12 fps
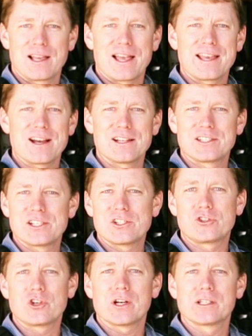Hey guys, this
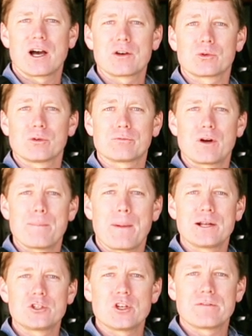is Jerry Dodrell from
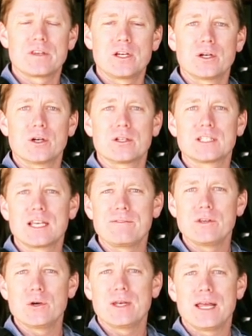MindShiftGear to give
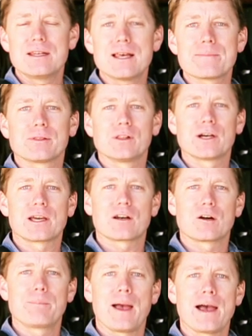you an in-depth look at
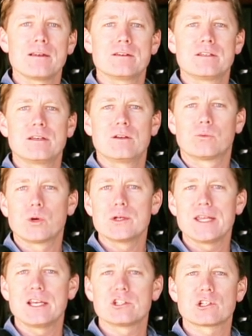our patented
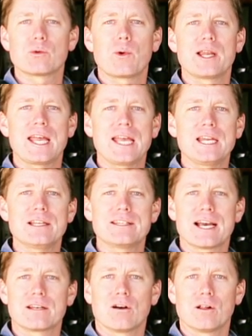Rotation 180
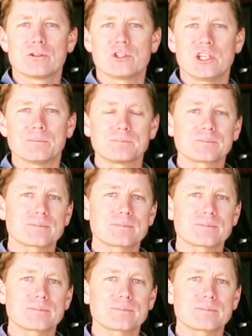technology.